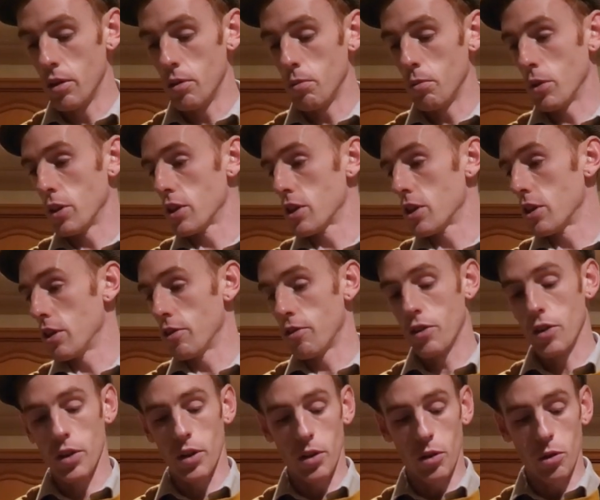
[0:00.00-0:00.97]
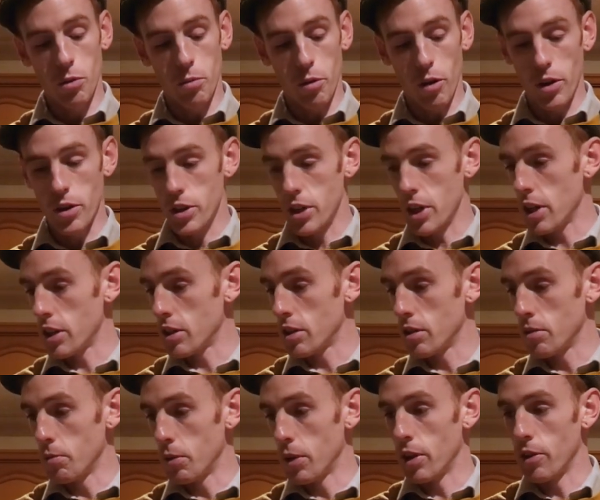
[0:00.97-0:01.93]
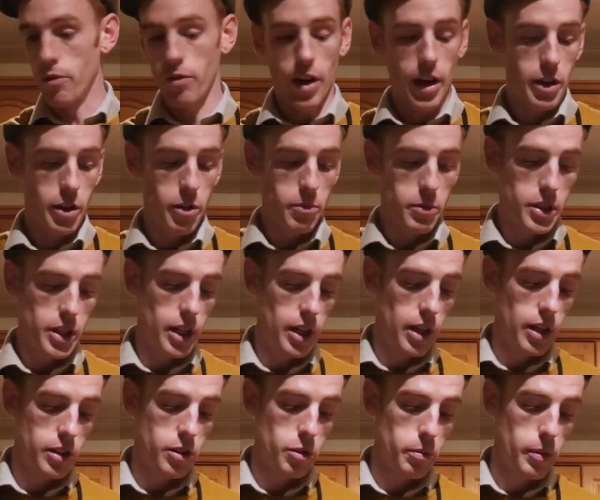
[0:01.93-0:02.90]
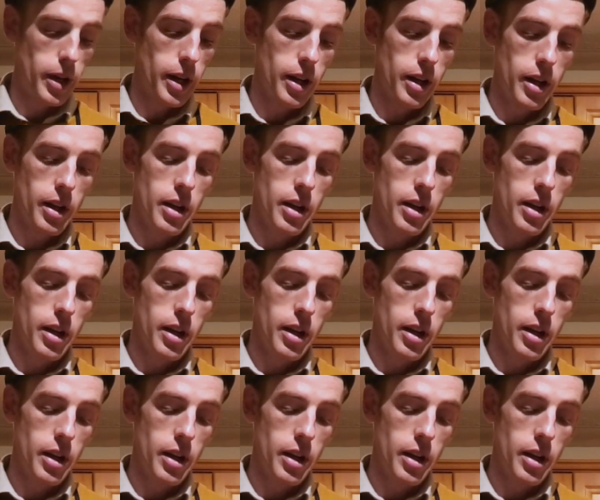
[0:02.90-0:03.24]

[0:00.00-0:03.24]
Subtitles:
once I've got it all processed and we can vacuum seal a little bit.